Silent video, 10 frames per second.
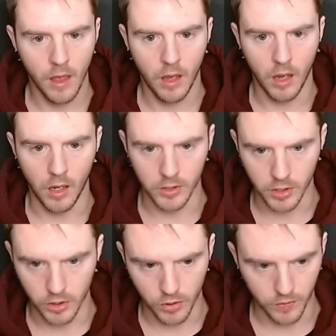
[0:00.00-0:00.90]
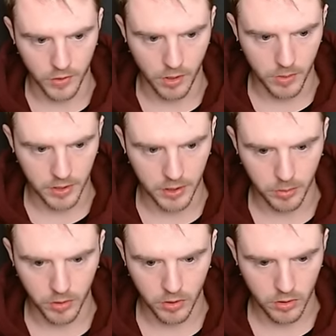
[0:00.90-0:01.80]
I'm just going to shove the turn with this
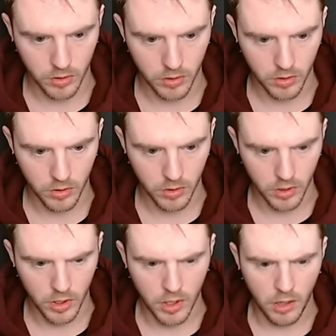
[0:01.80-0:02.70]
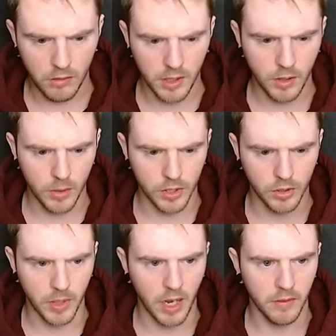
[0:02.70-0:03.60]
SPR. I don't really know what he
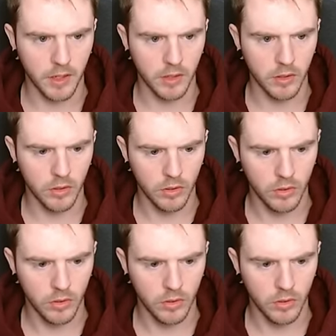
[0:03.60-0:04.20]
should be having here.